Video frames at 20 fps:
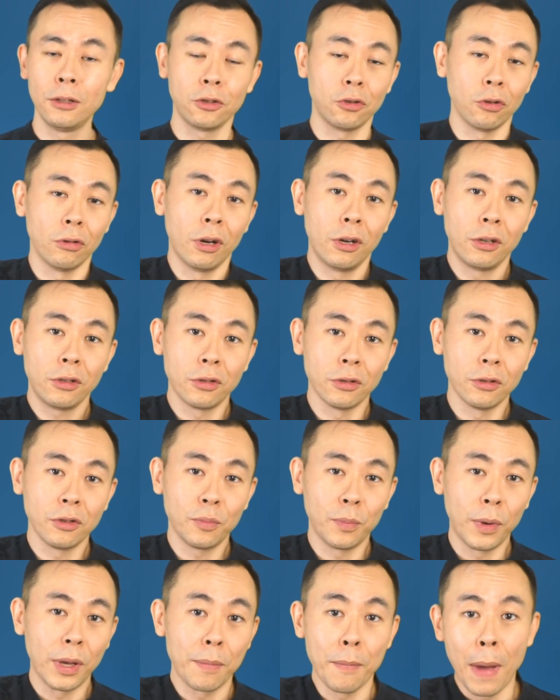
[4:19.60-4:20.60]
to learn to
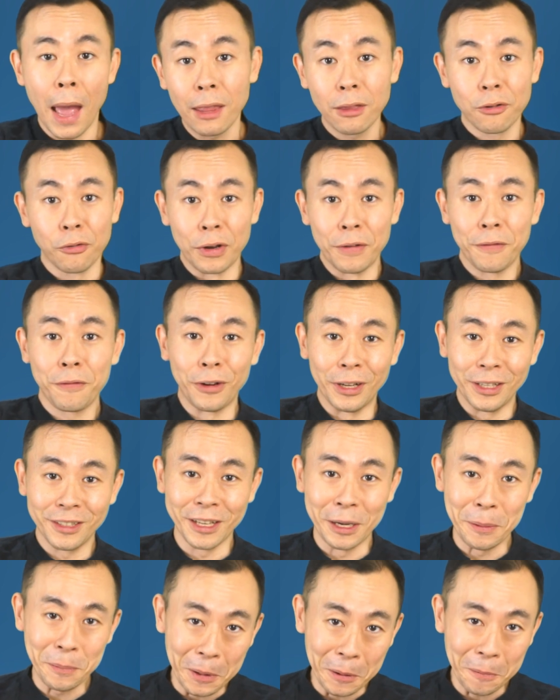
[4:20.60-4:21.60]
speak Mandarin, for
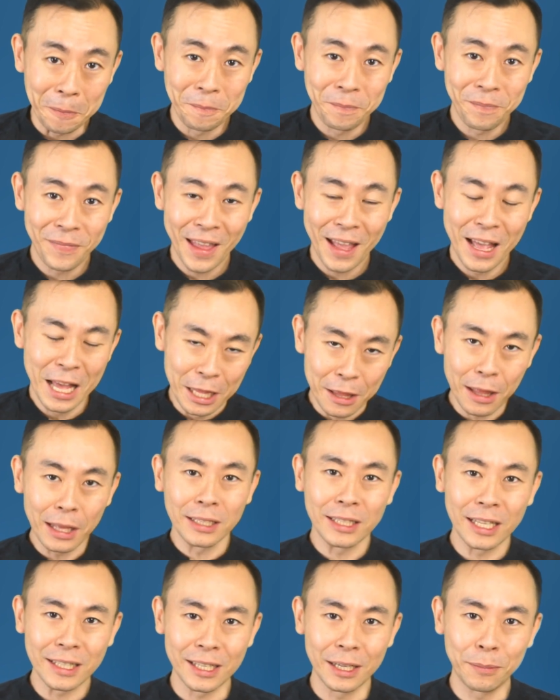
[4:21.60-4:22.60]
example.
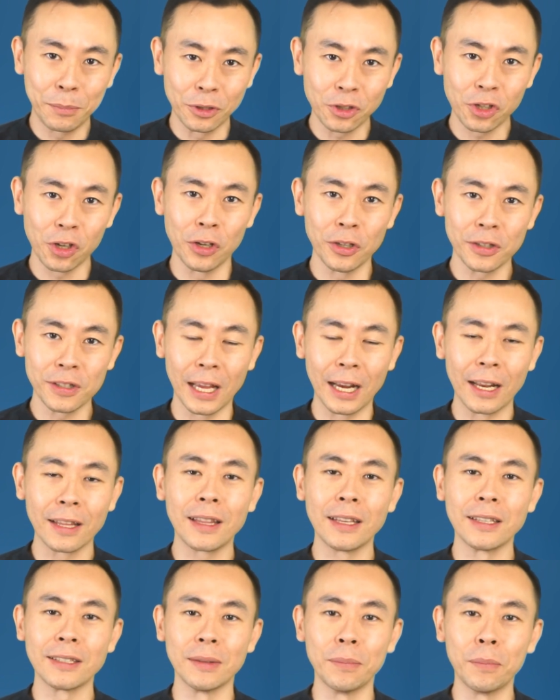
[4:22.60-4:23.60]
This example shows that
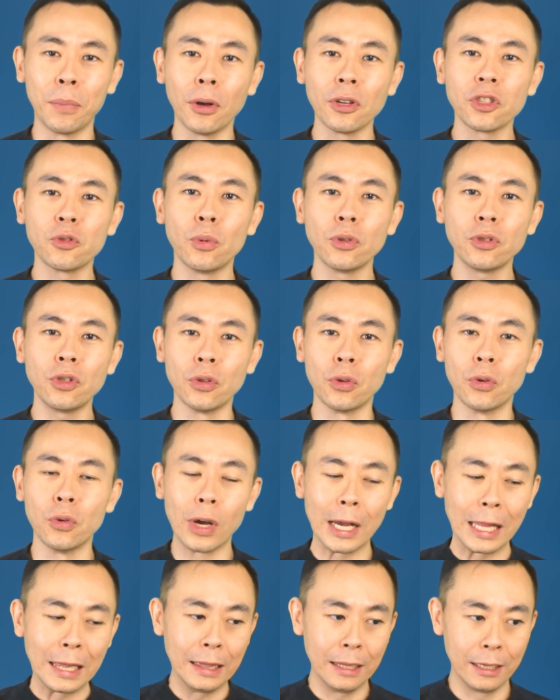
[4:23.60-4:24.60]
it is impossible to
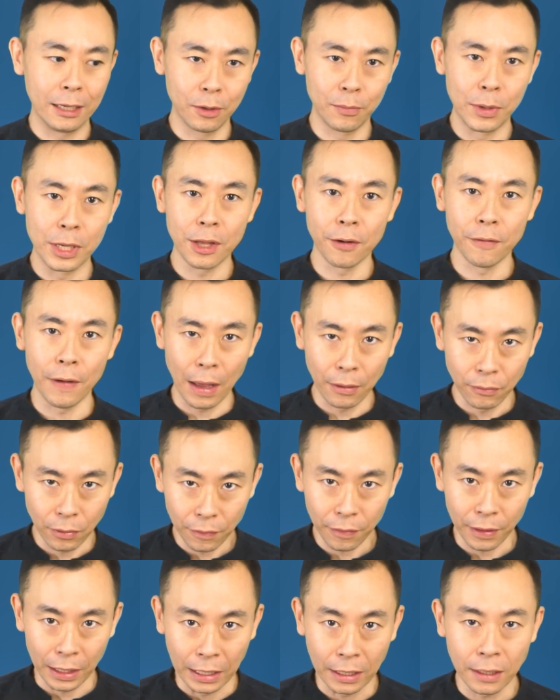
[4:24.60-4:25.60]
do a little bit of
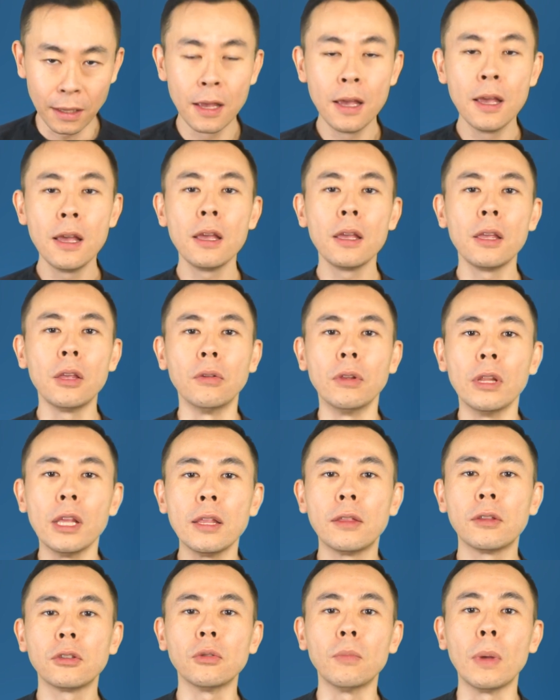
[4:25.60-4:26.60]
everything. You
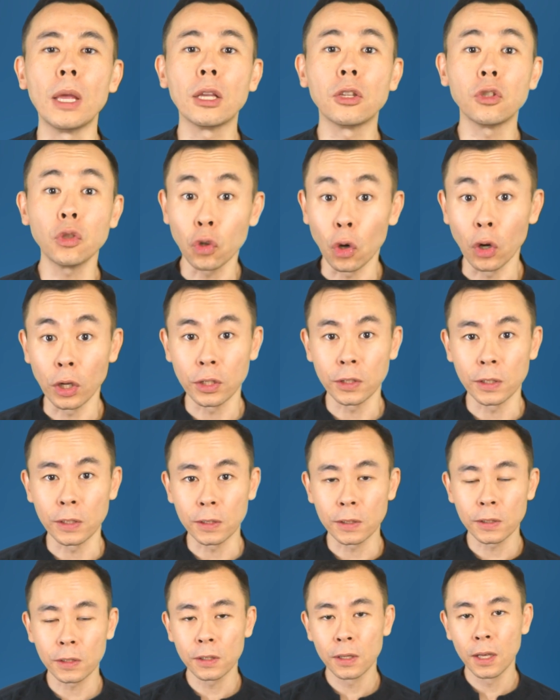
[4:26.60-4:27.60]
need to make
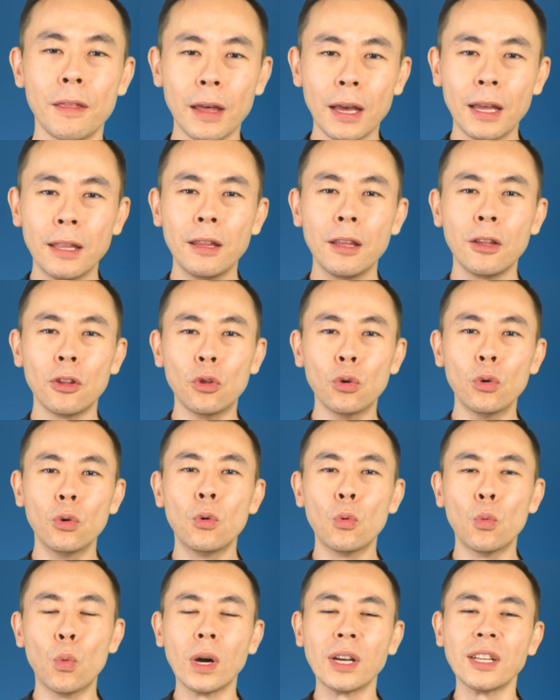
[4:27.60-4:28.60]
choices. Then do
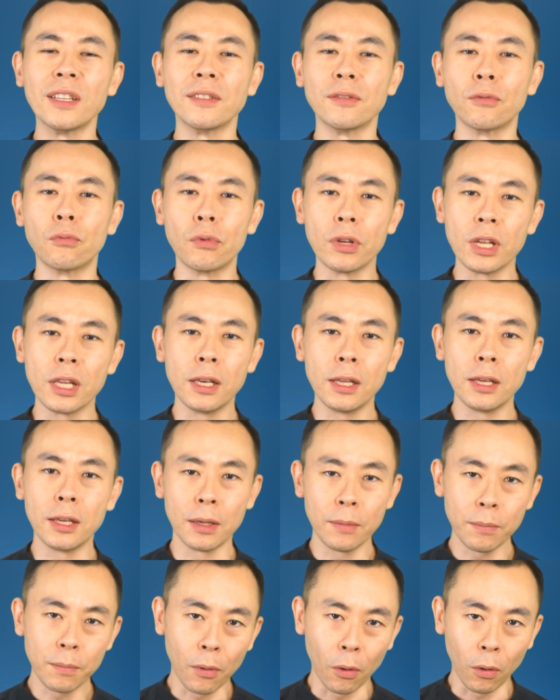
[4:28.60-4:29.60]
what is
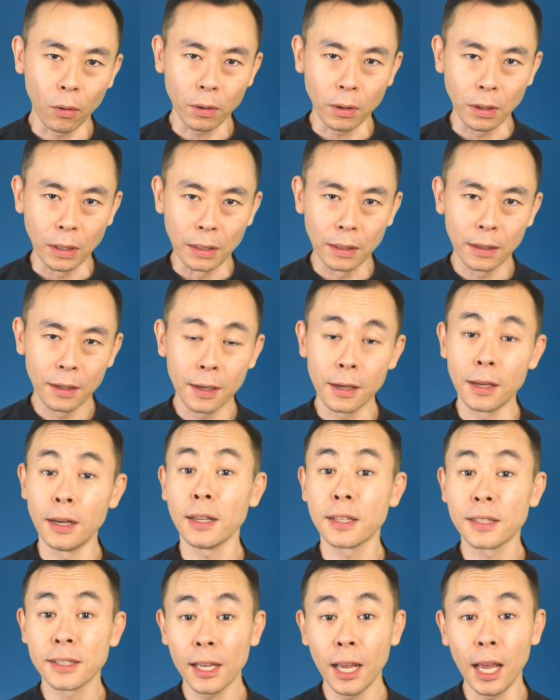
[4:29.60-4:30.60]
really important and
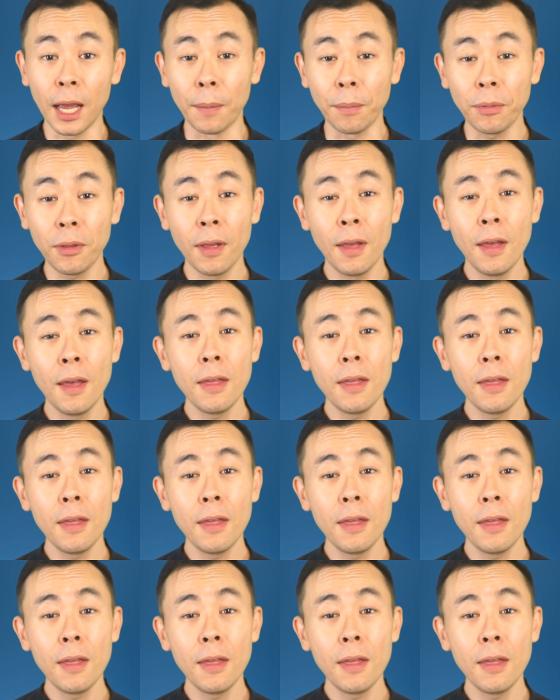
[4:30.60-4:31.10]
accept